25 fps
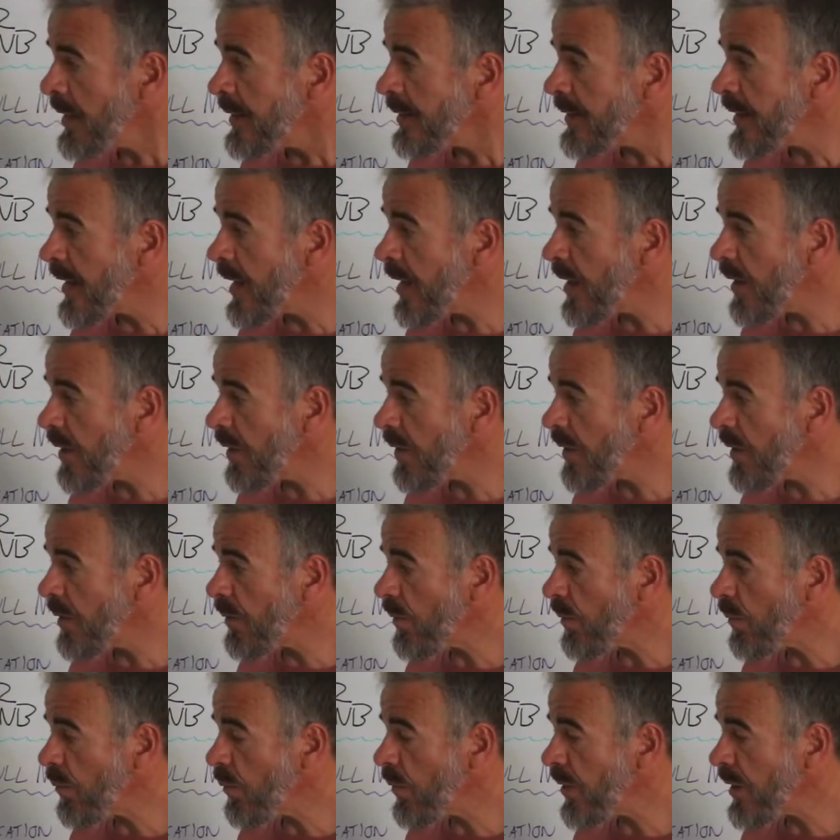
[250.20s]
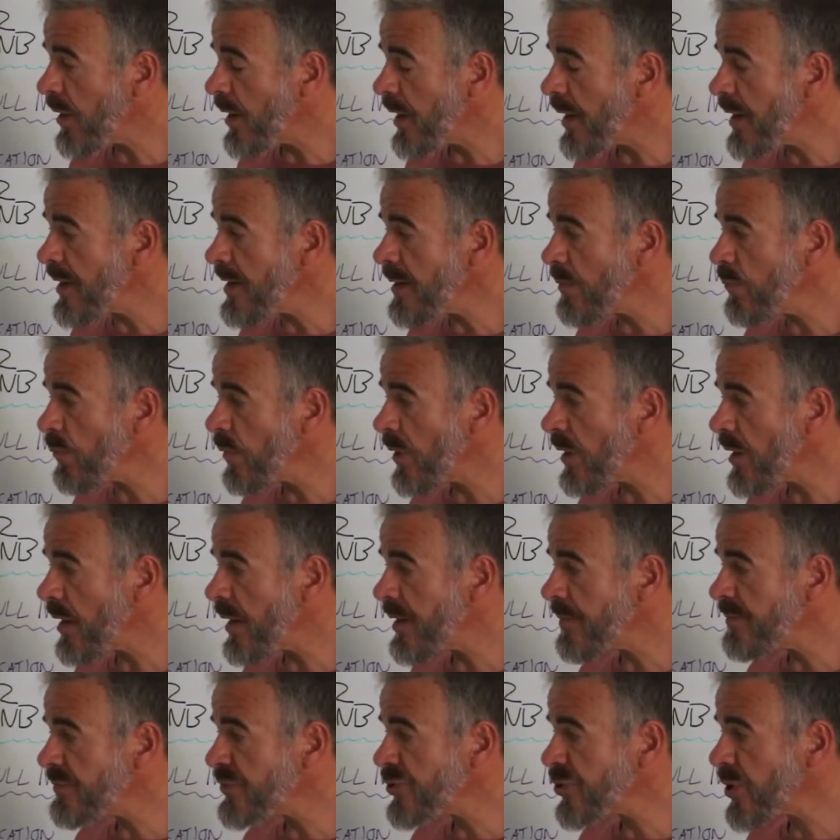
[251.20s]
Now, what
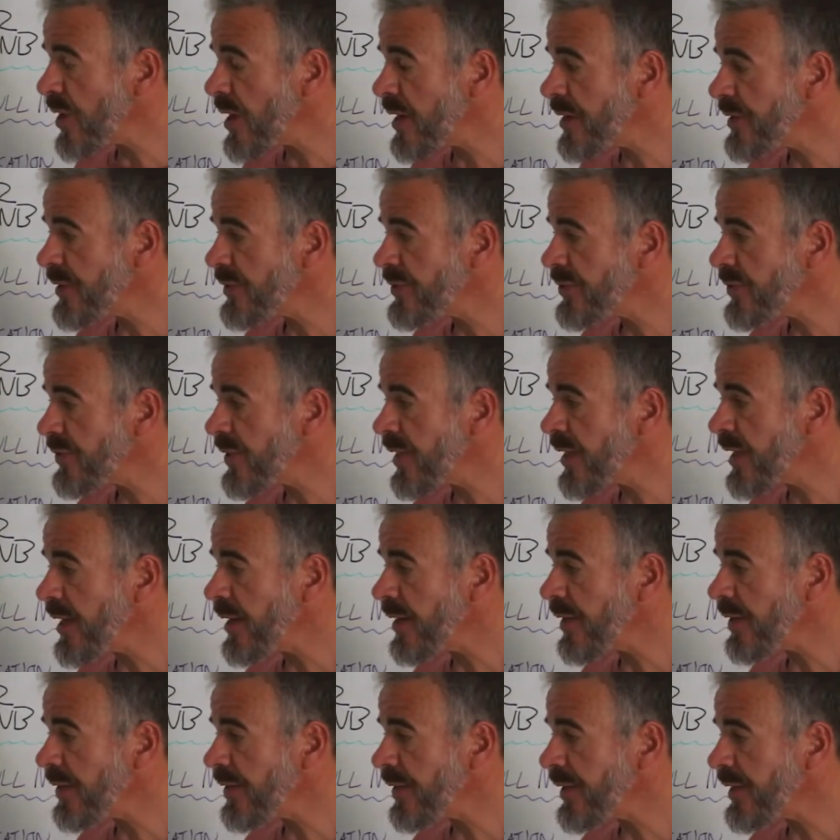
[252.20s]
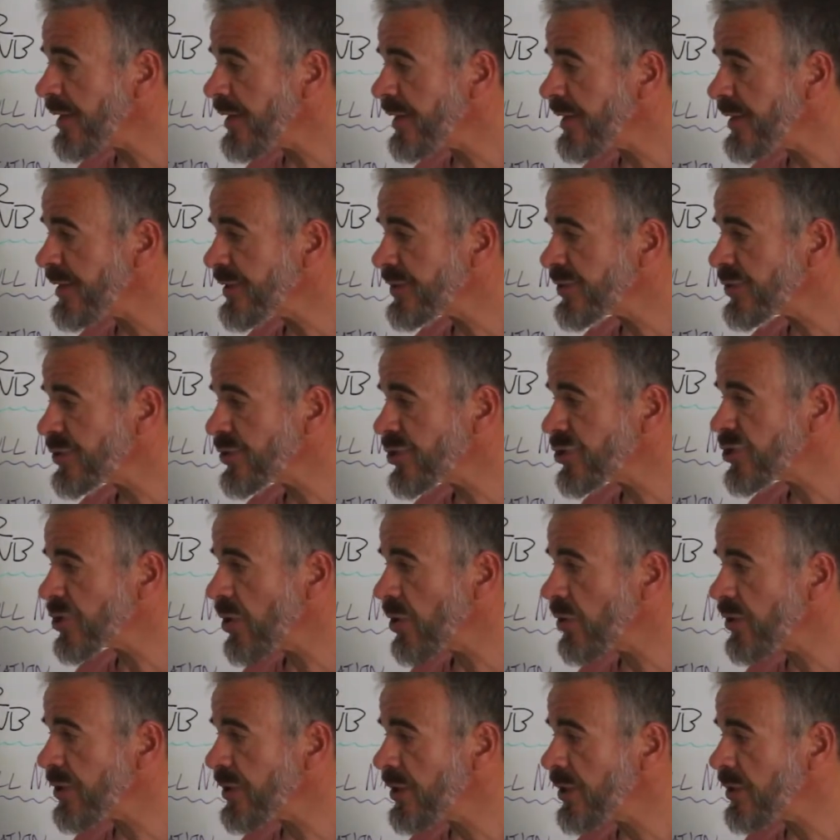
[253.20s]
I'm trying to do here is to
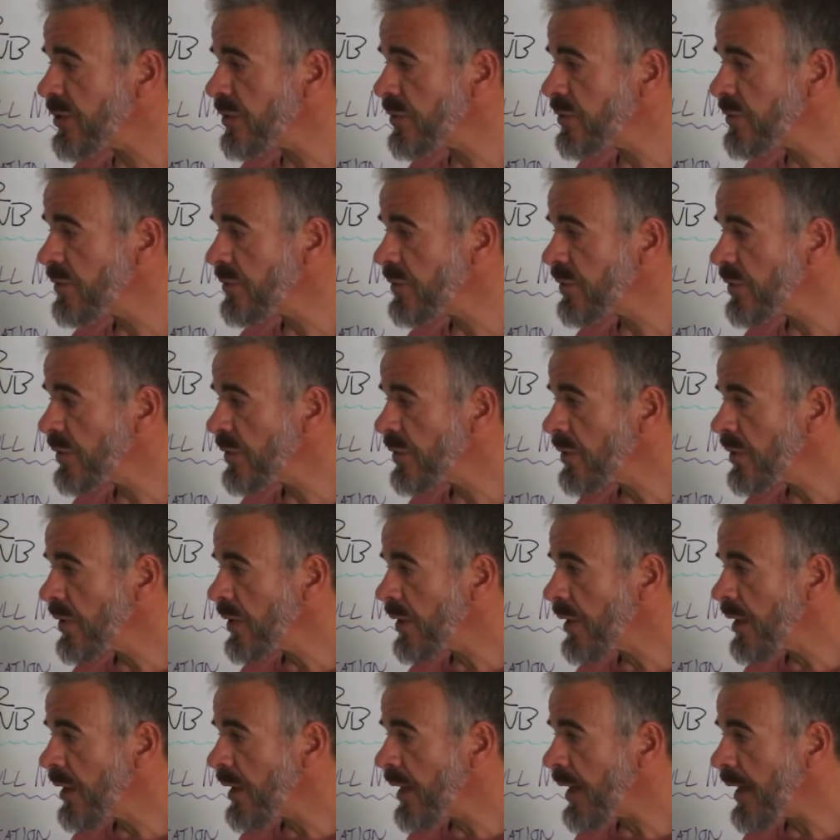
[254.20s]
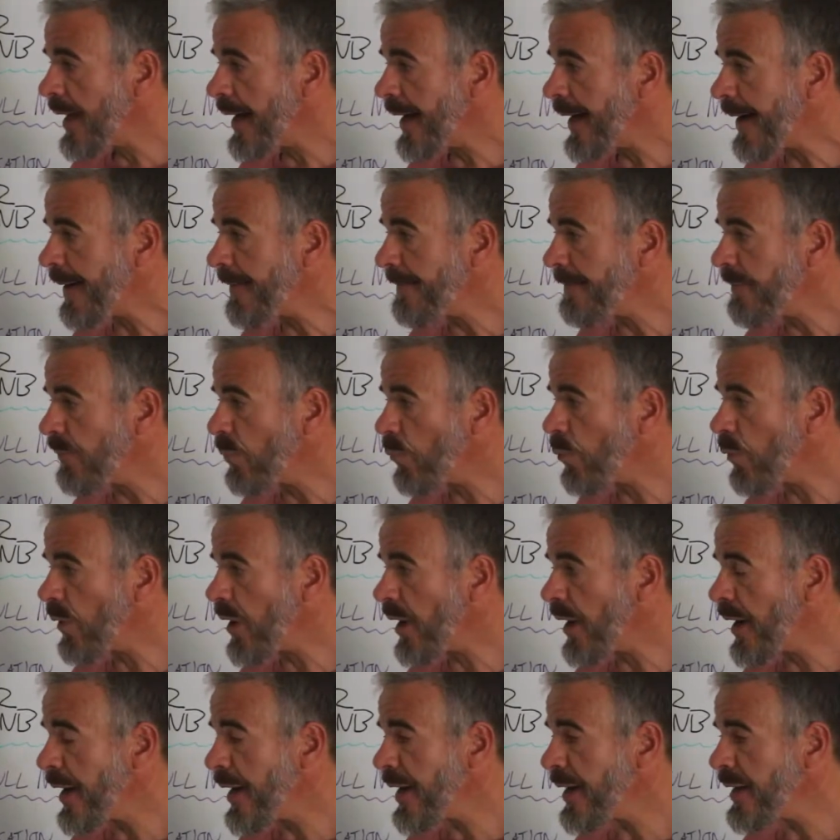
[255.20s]
show you
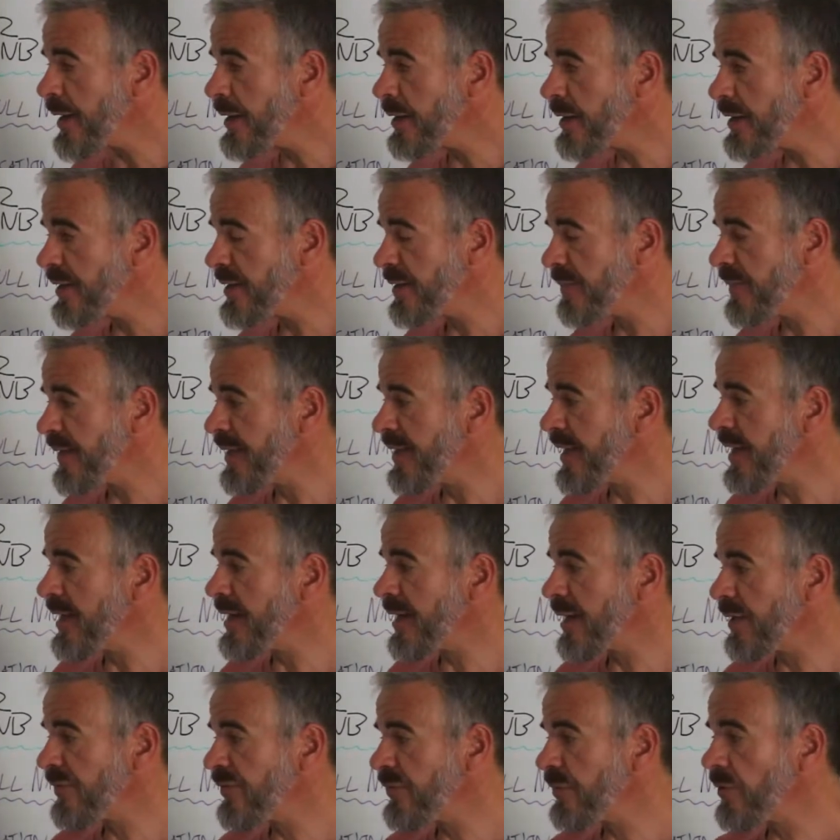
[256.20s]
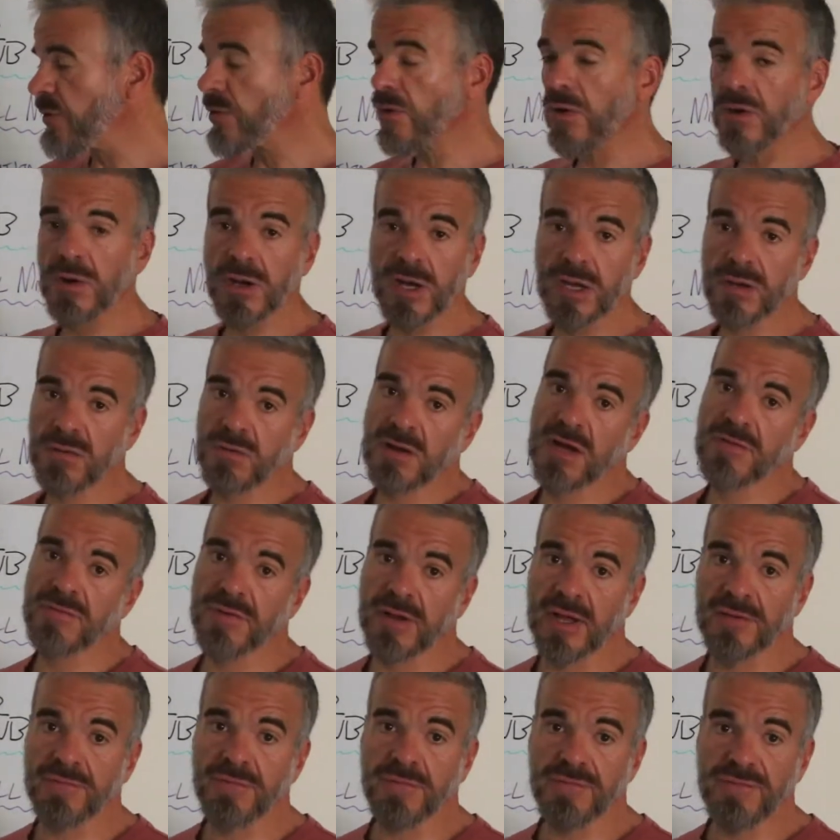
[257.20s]
why in the beginning I thought, I don't have
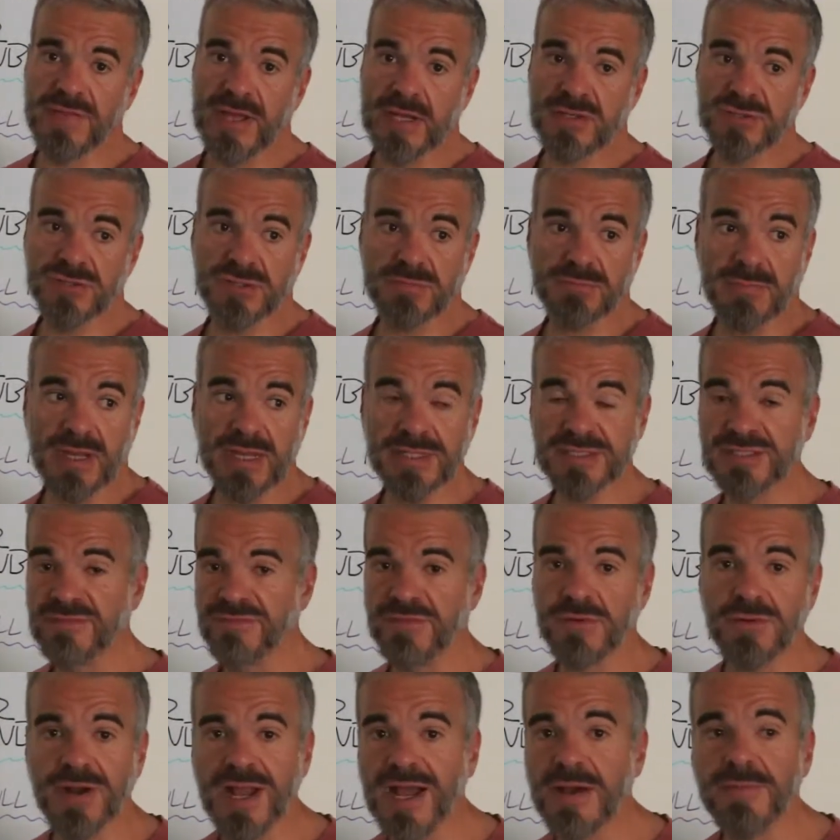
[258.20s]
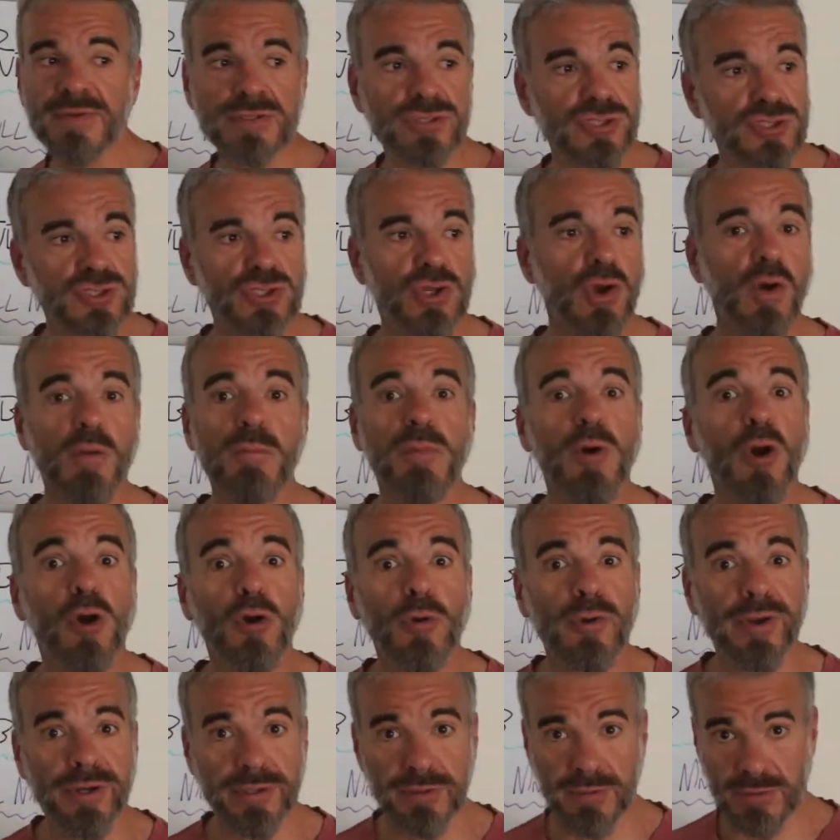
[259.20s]
$100,000. If you don't have it, just go
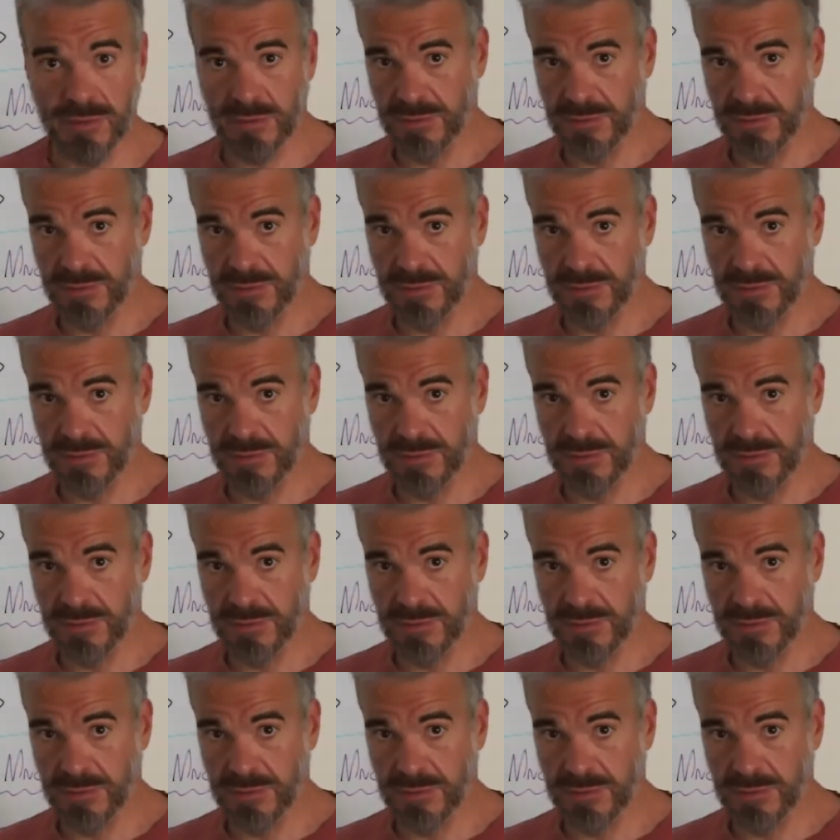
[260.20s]
borrow it.